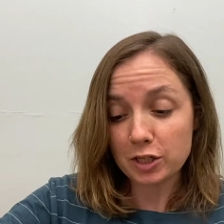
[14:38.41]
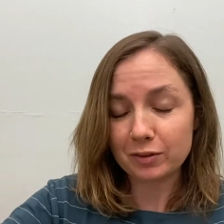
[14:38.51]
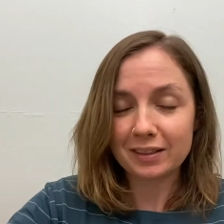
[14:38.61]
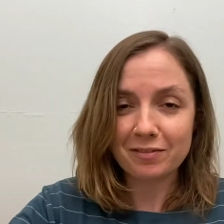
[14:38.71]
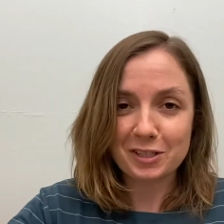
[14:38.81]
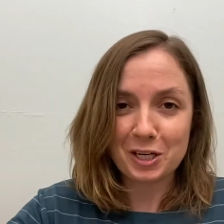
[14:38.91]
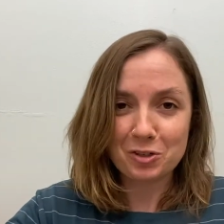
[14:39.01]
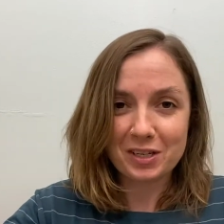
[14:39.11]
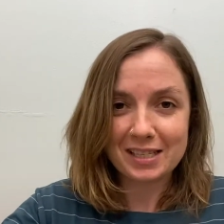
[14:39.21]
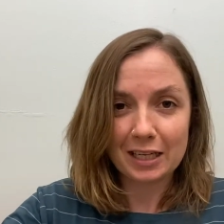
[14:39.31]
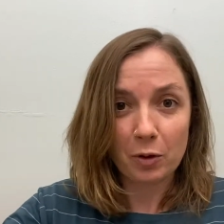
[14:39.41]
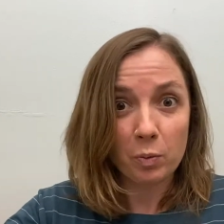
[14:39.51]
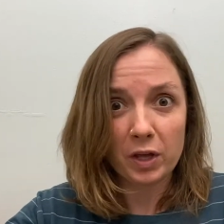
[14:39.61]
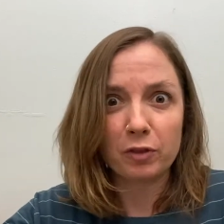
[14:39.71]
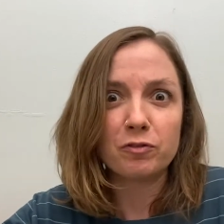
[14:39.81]
live dangerously
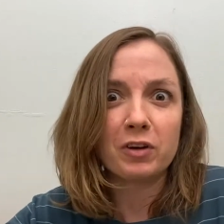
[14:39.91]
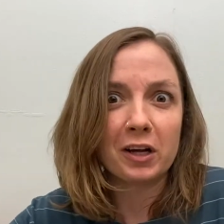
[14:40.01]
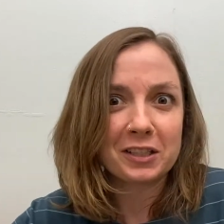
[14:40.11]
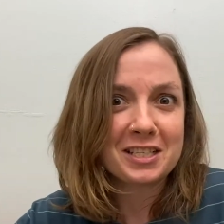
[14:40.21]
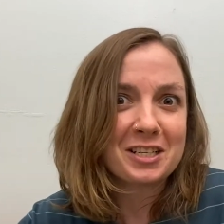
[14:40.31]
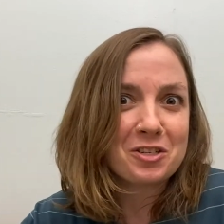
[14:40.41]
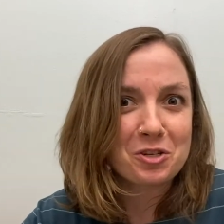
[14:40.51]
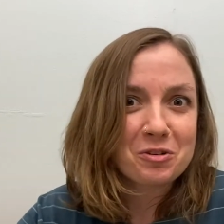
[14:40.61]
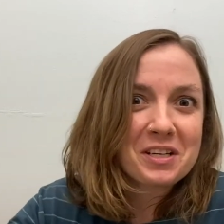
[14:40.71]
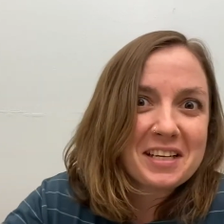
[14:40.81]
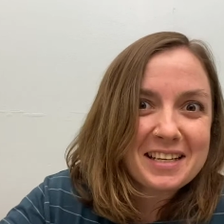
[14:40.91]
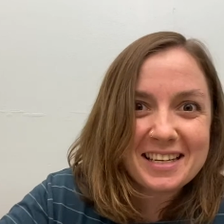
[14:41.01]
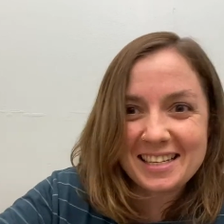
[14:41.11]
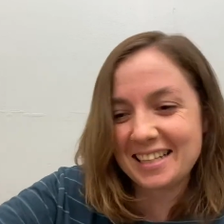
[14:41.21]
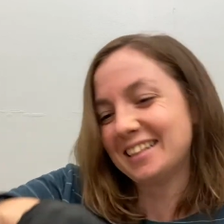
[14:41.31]
with felted
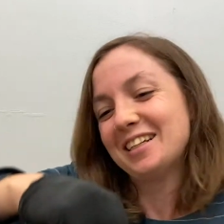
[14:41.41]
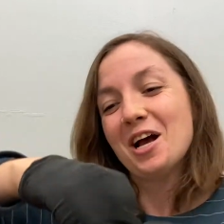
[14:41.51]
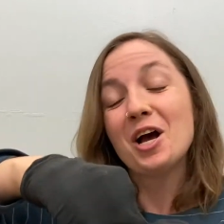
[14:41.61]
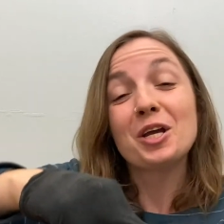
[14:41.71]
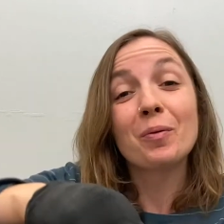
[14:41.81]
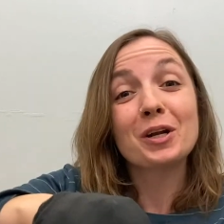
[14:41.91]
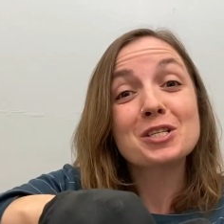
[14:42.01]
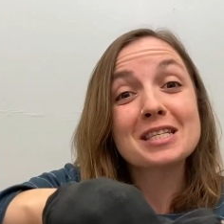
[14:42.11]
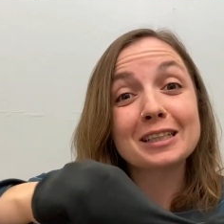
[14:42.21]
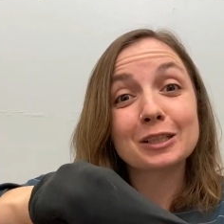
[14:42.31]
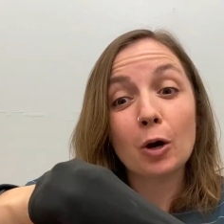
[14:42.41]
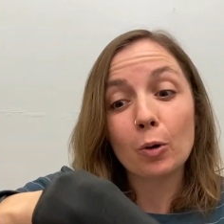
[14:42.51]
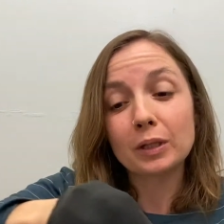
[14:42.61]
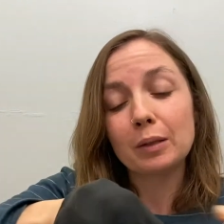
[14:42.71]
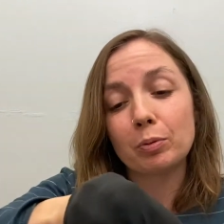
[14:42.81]
trees. You want to
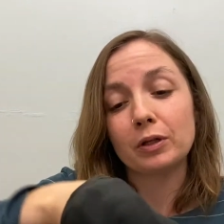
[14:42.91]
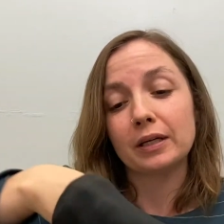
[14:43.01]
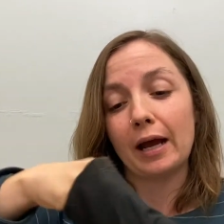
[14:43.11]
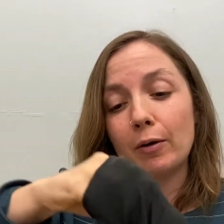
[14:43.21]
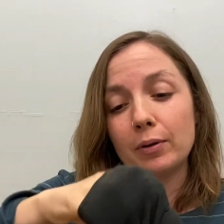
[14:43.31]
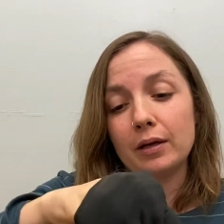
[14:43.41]
slowly pull it out.